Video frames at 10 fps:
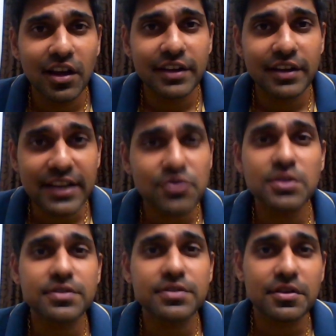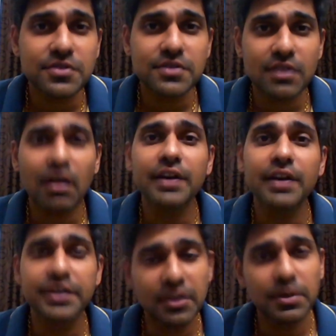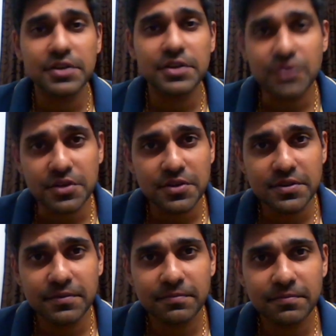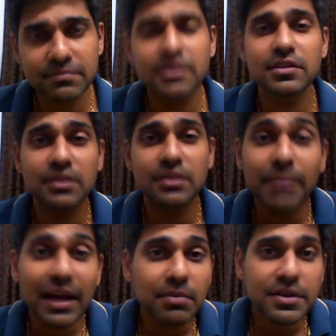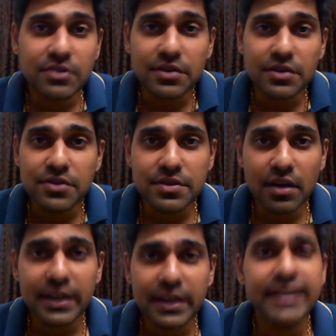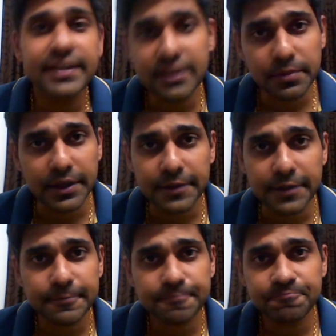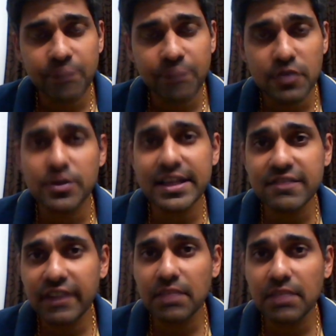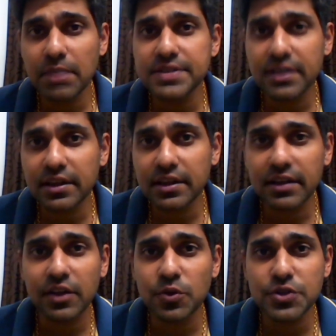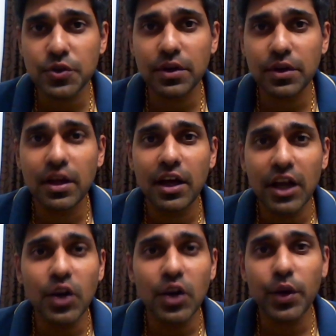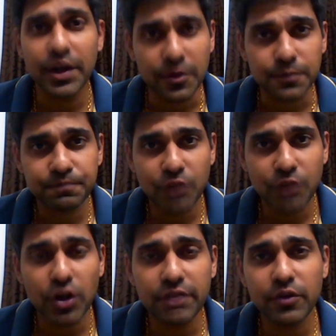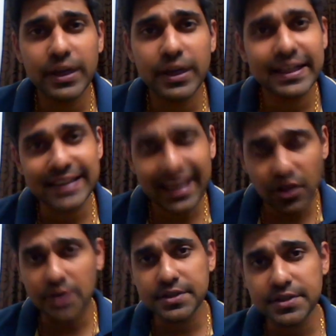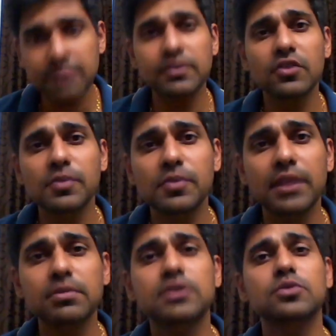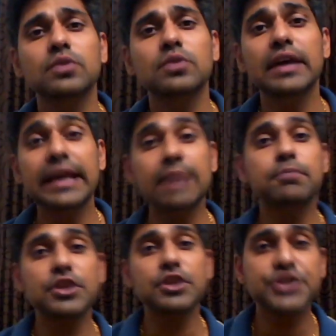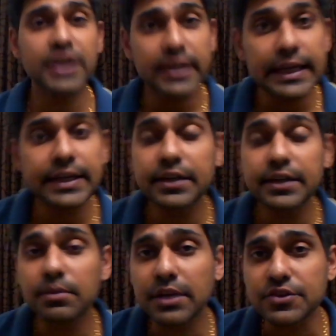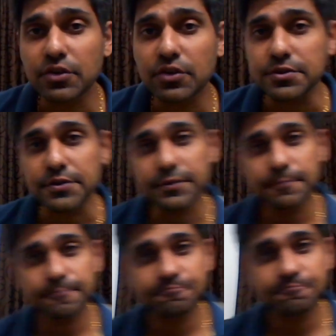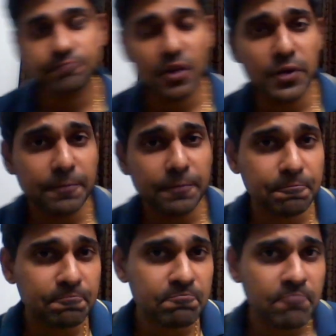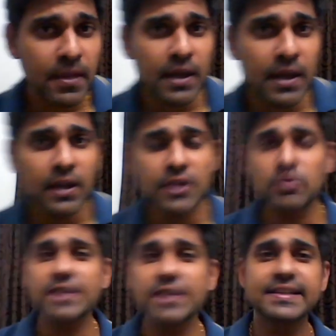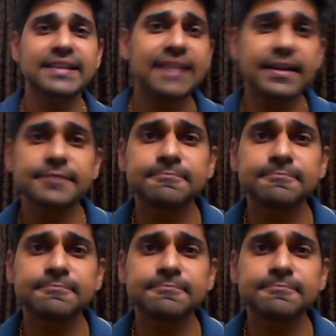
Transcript: natural structures are determinate structures, but the man-made structures are indeterminate. So that's a very basic thing that you should look into. Only if you get that concept, you will be able to appreciate indeterminate structures. Okay, so I said that